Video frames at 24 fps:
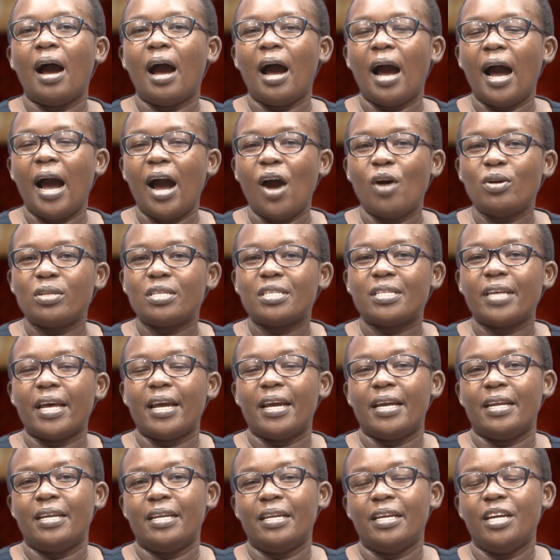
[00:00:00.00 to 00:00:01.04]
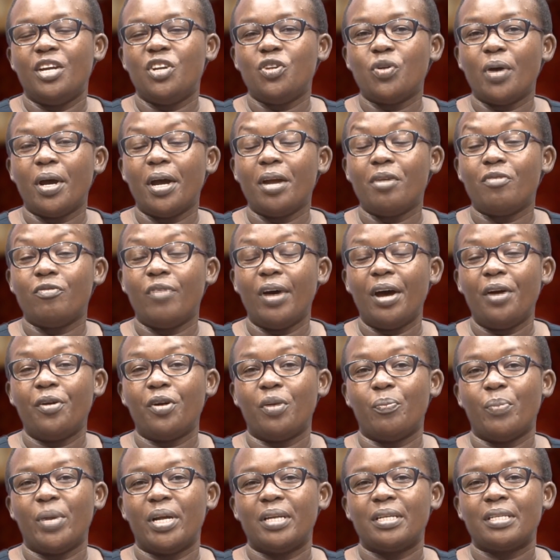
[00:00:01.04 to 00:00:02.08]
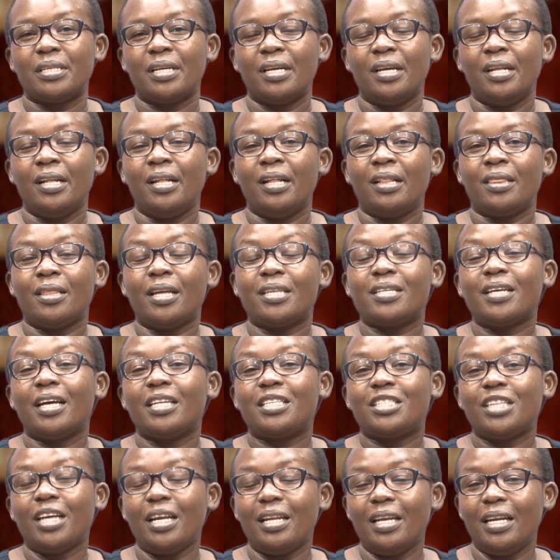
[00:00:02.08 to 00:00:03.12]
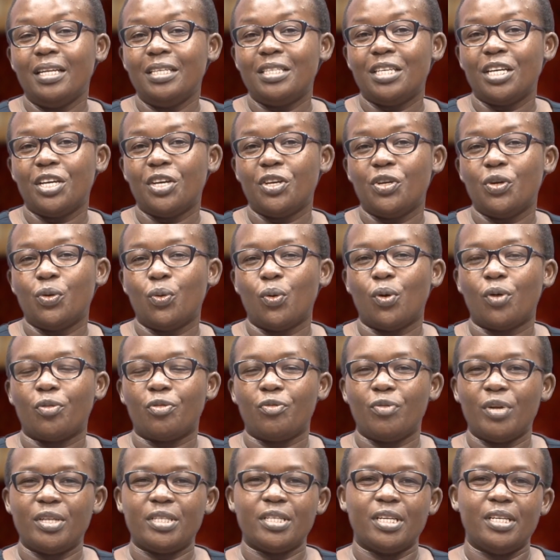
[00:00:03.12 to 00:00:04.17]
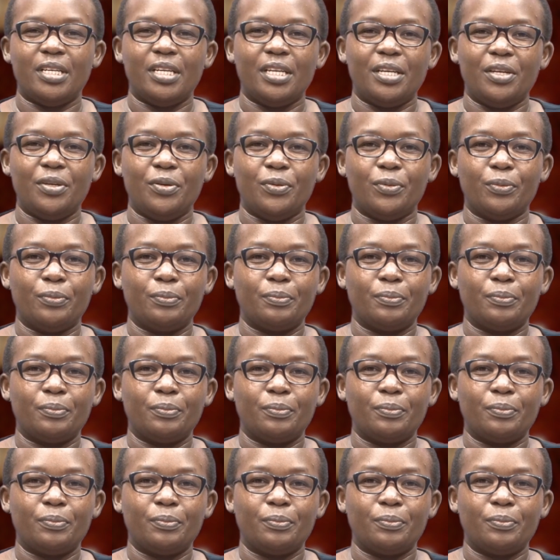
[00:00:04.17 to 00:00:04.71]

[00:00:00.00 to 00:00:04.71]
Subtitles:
outside in your environment that are challenging you or threatening you.